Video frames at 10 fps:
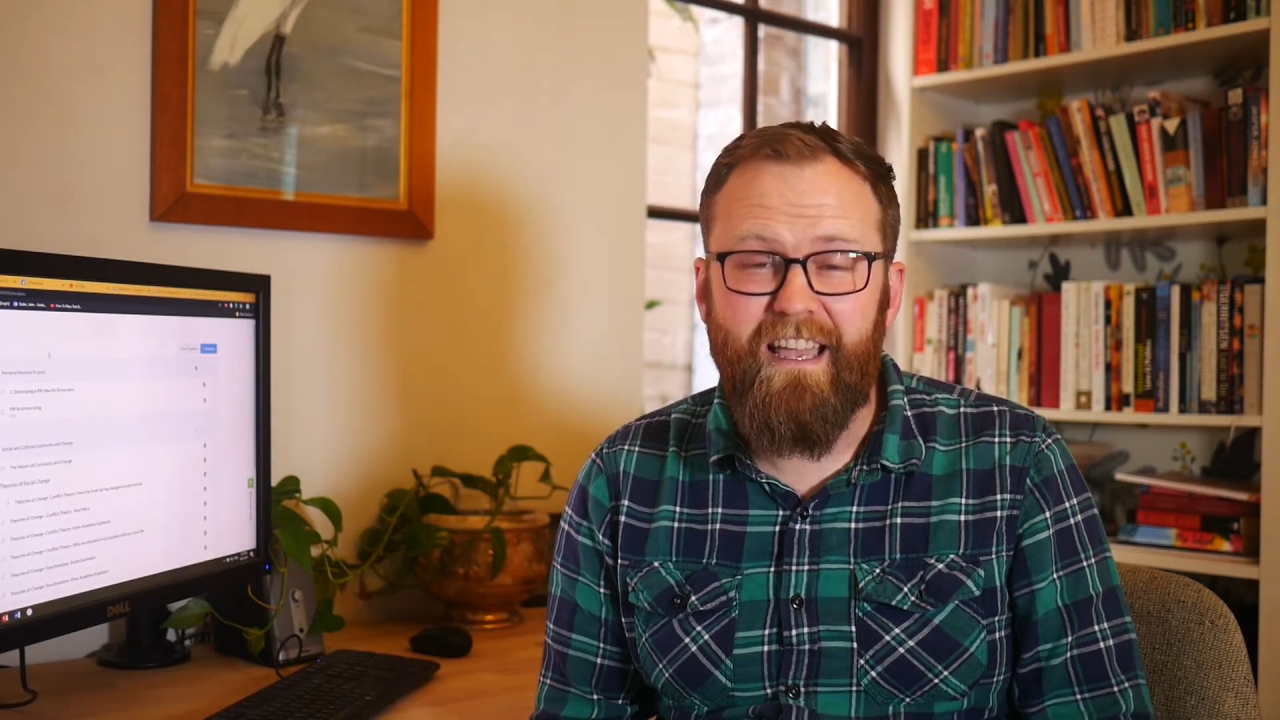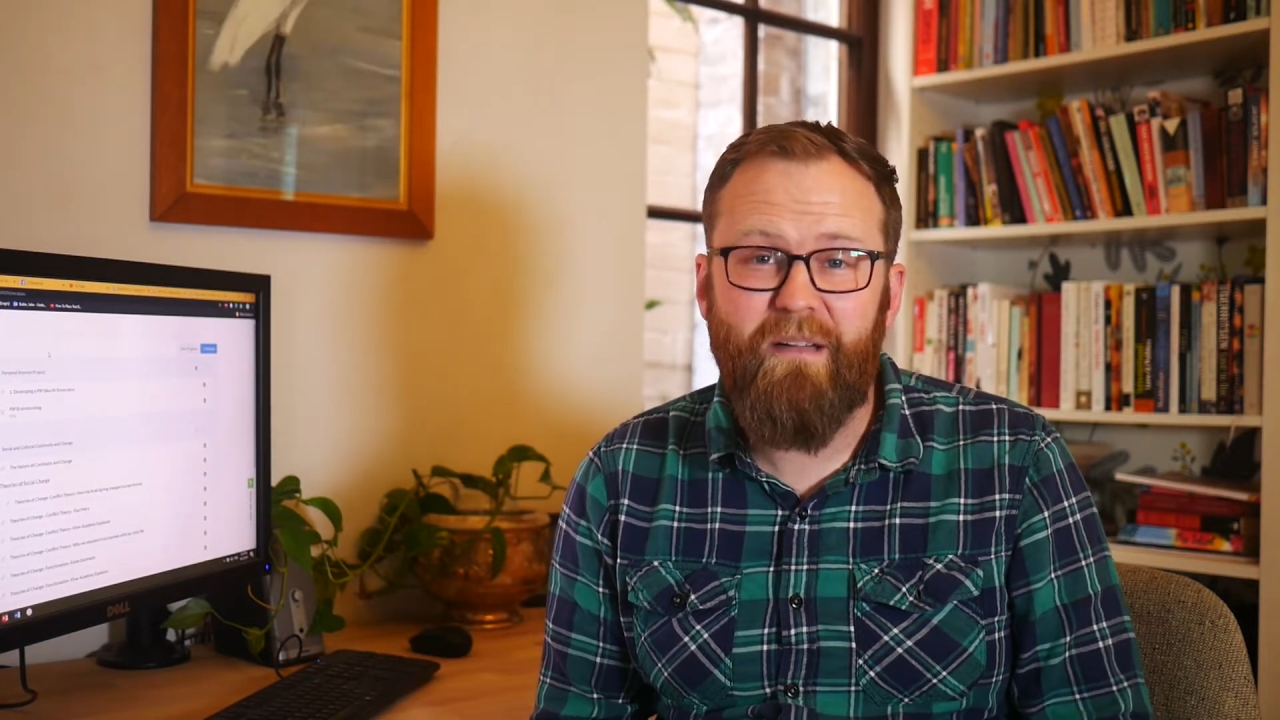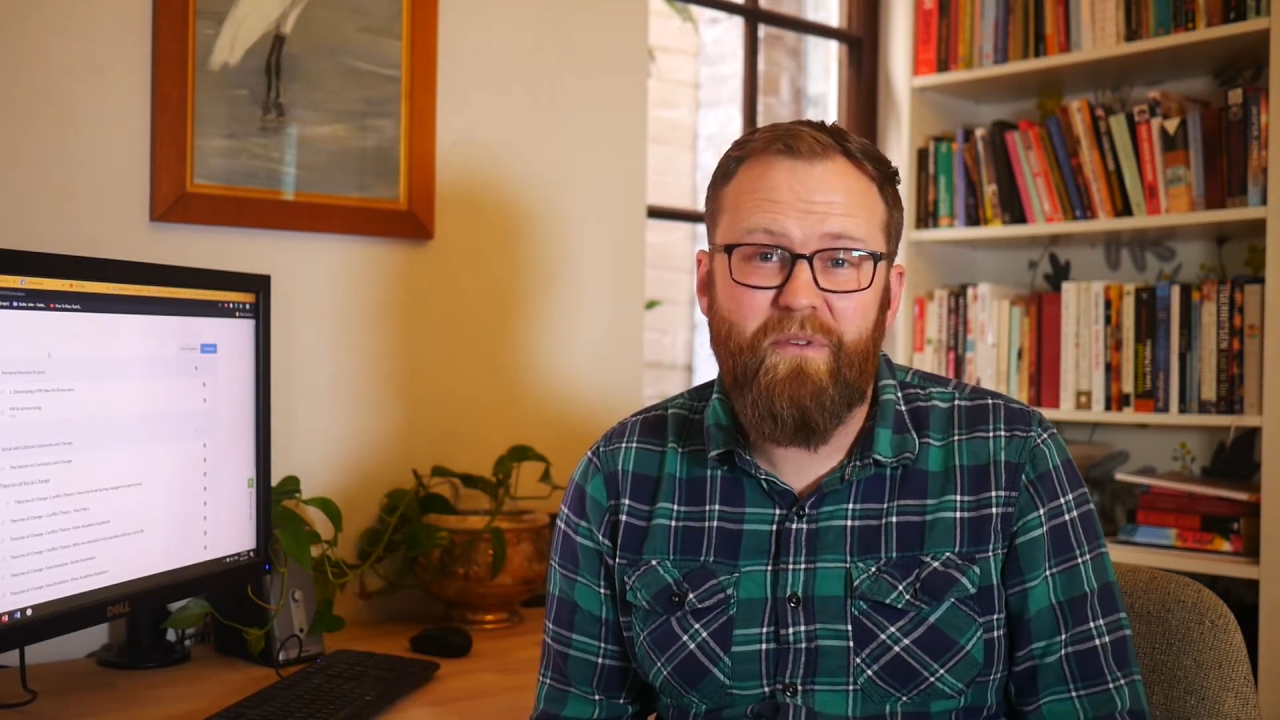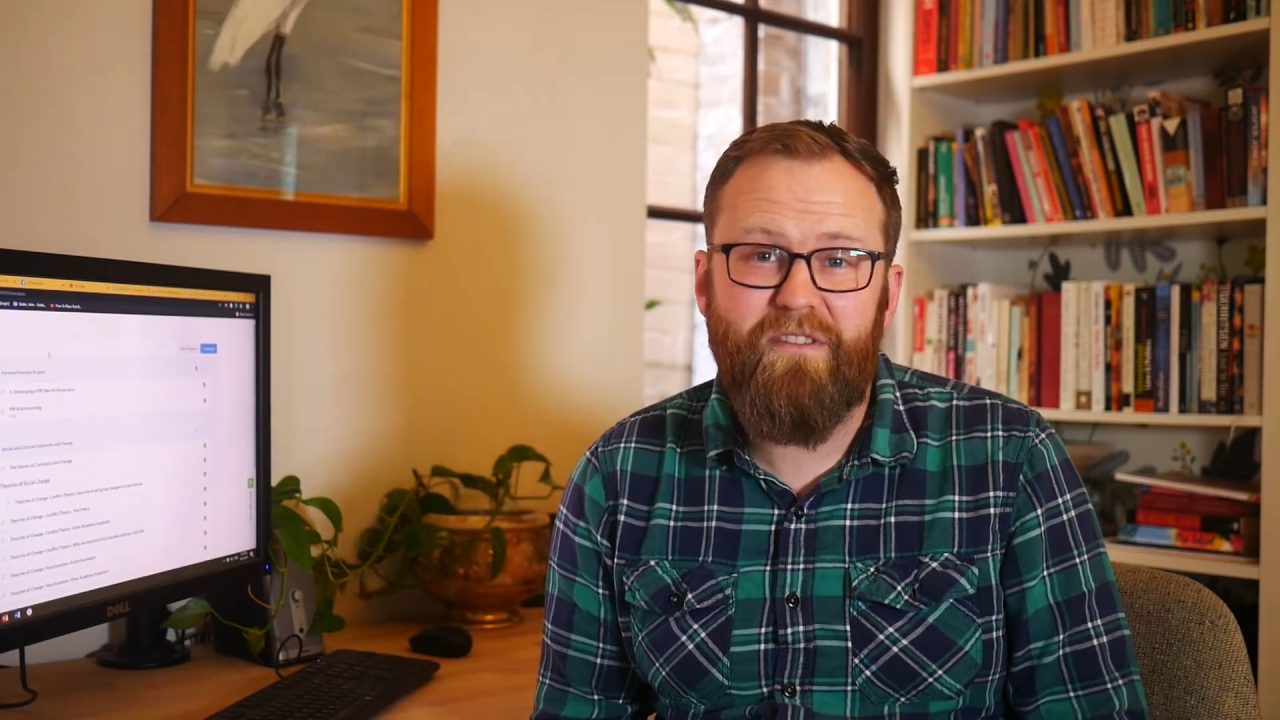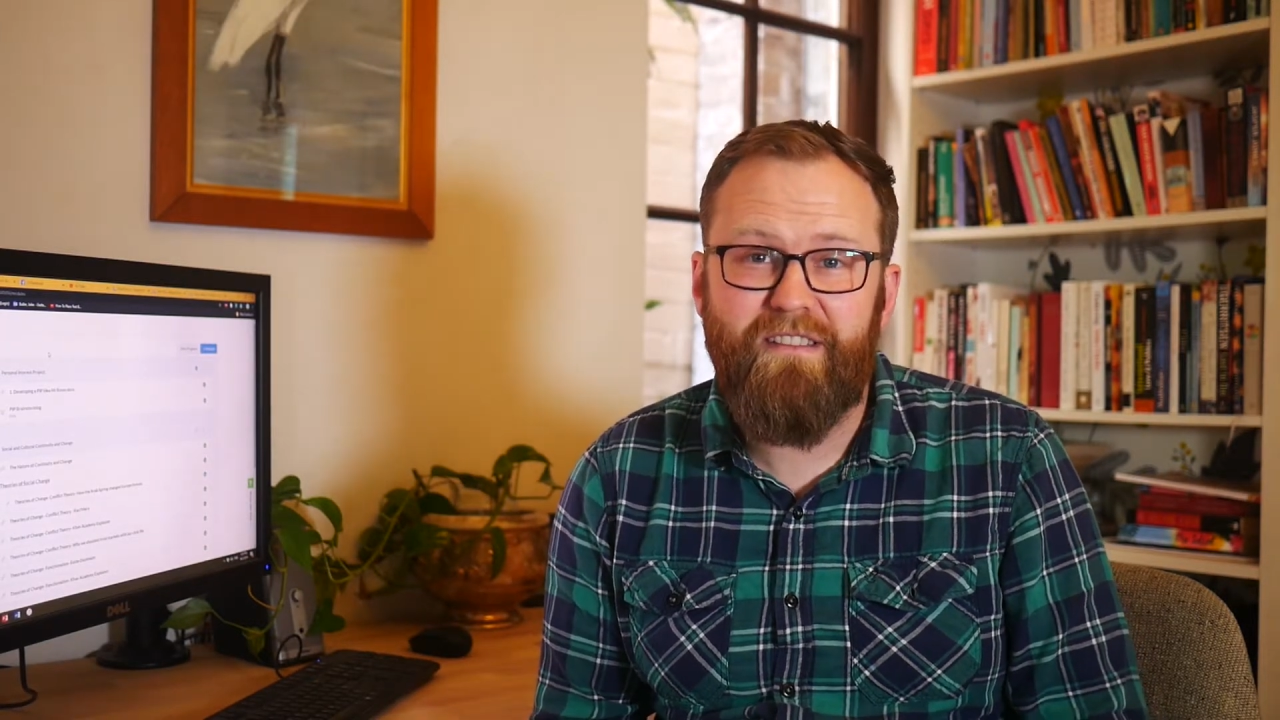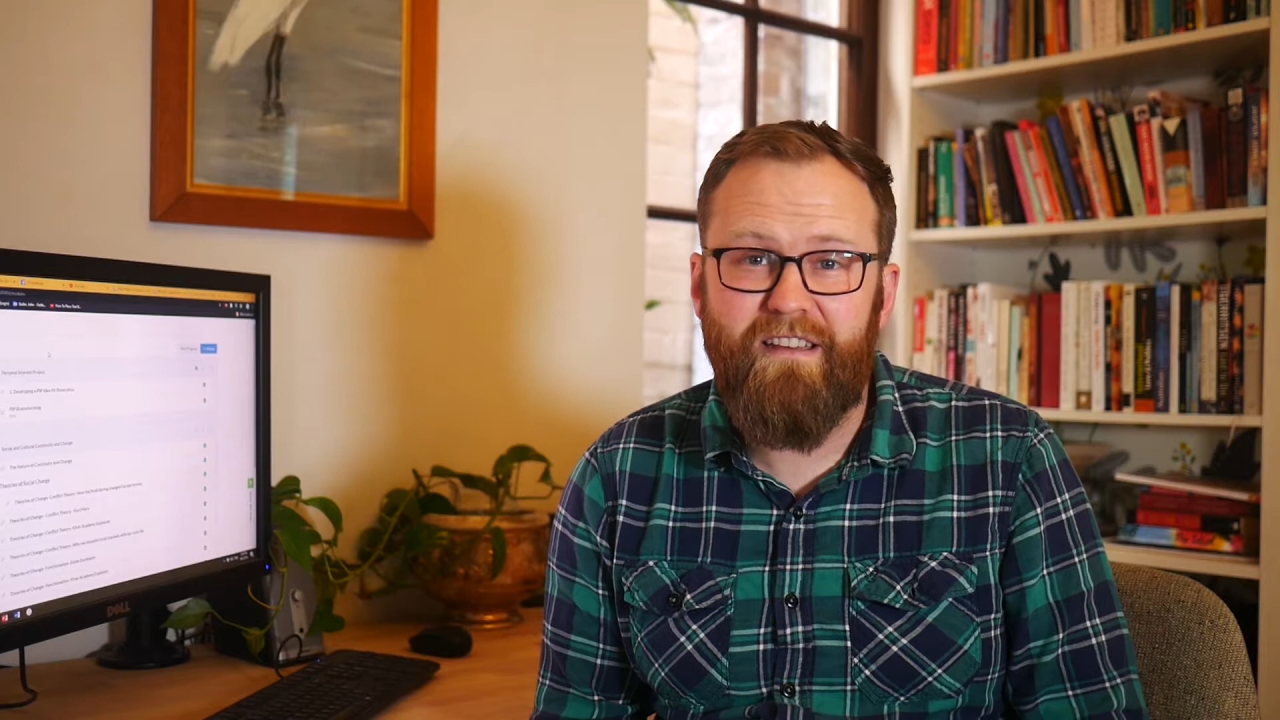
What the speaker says: a person